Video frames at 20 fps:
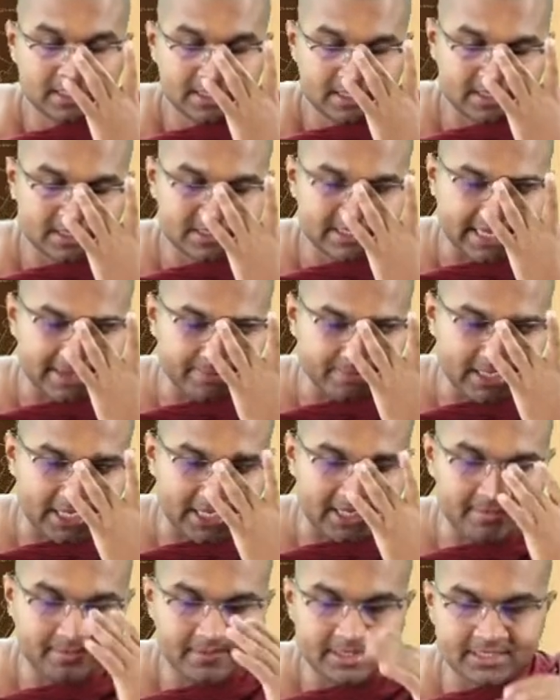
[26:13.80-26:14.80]
the same
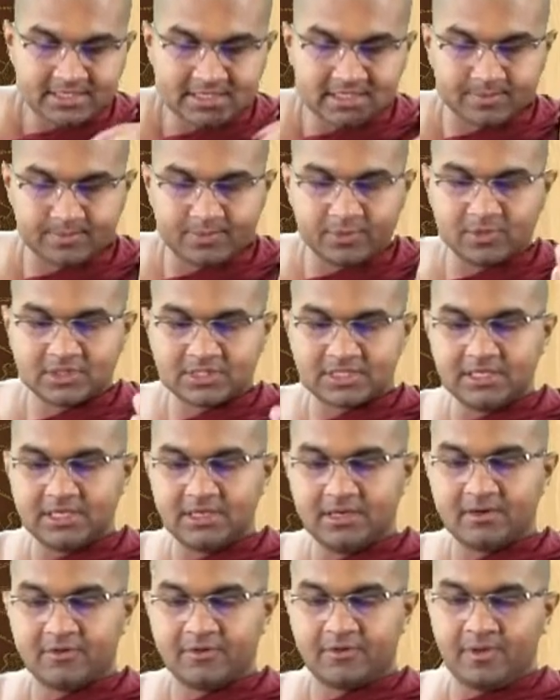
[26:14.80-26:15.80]
time, it supports
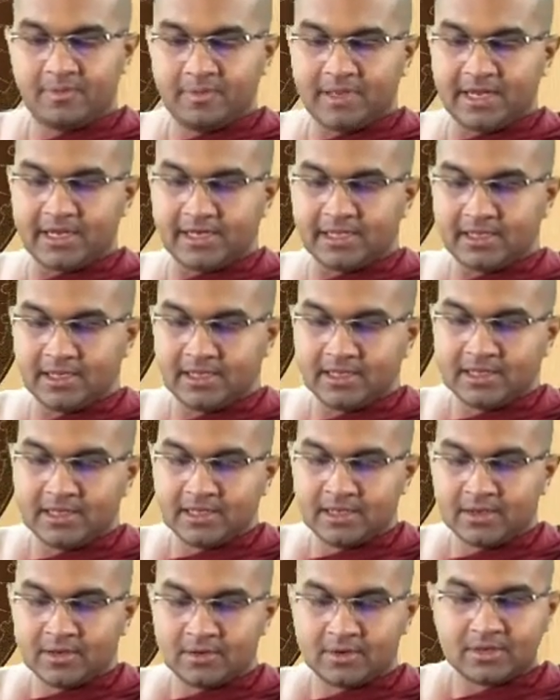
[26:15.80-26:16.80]
the remaining
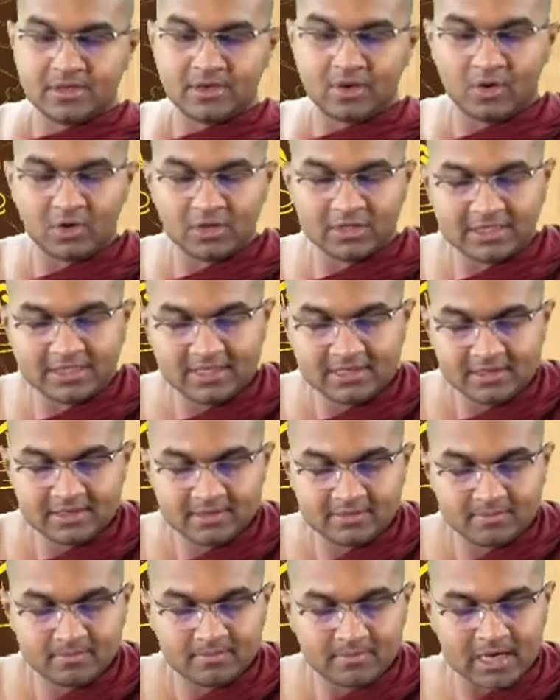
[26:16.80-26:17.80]
all the
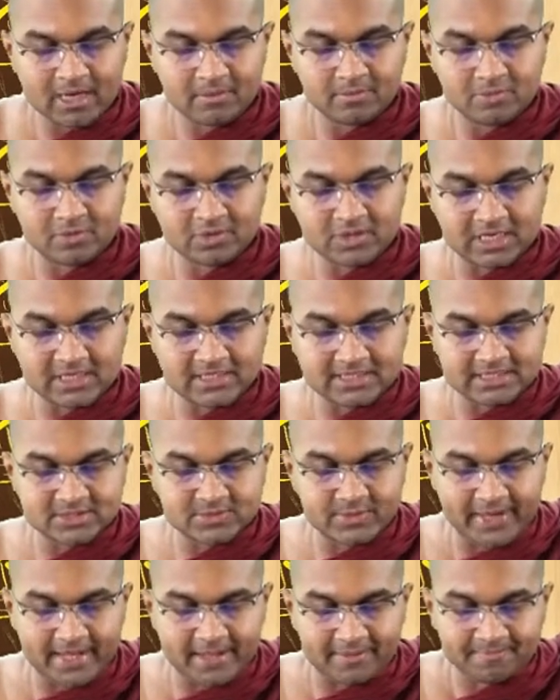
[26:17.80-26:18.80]
Mahabhutas
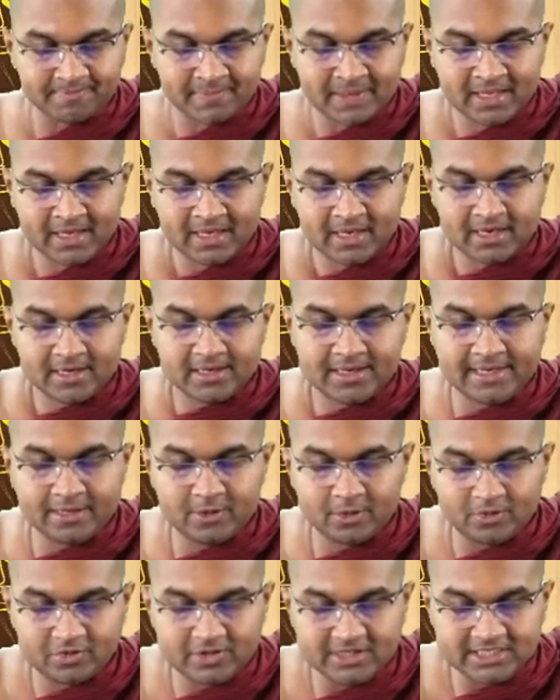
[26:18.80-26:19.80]
as well.
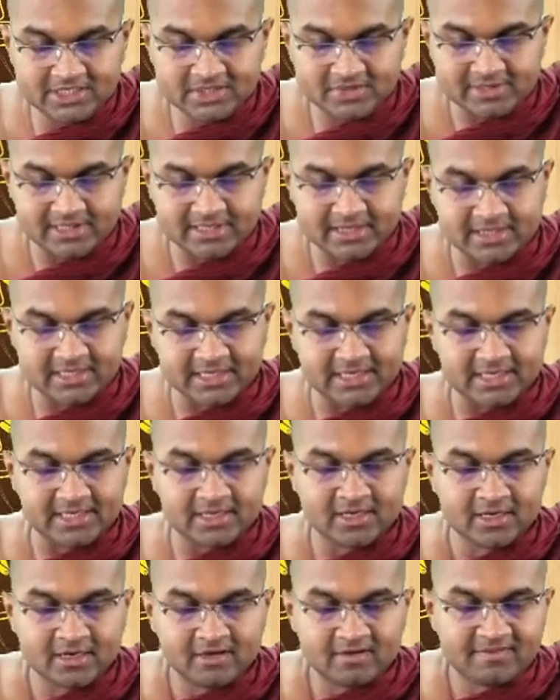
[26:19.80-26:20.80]
Due to this
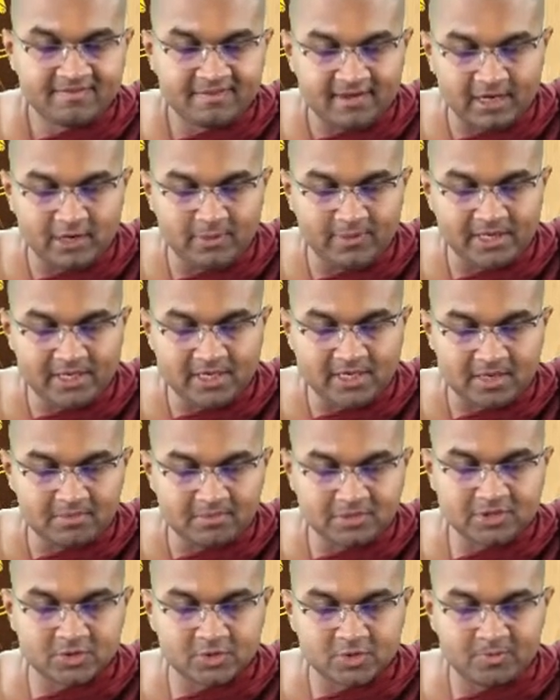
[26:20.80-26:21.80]
strengthening, following
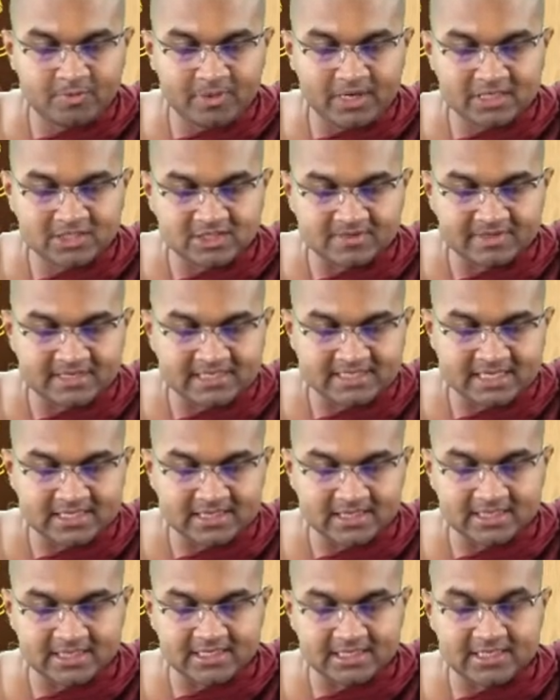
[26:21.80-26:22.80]
Kamajarupas of that
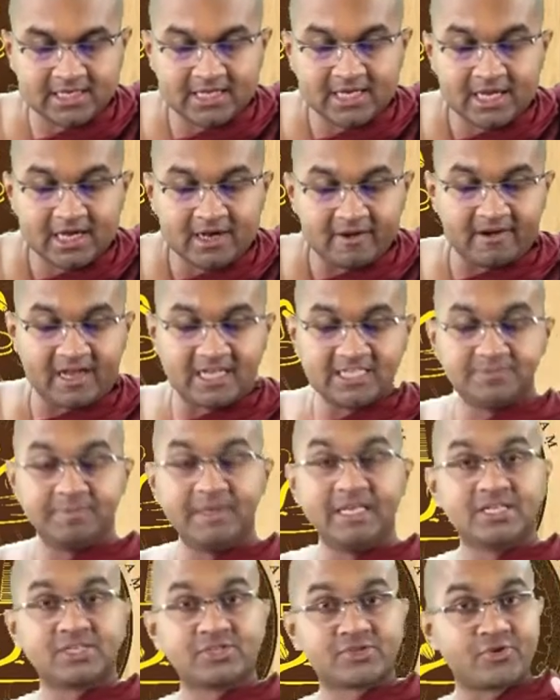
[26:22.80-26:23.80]
Santati arise
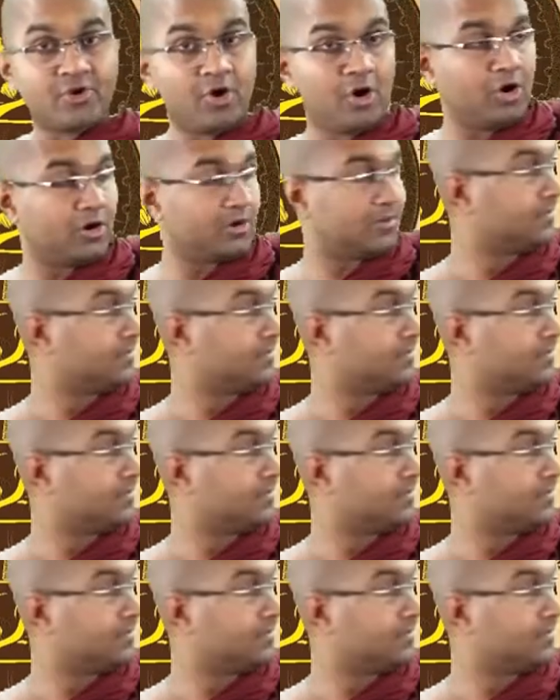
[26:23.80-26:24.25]
being strong.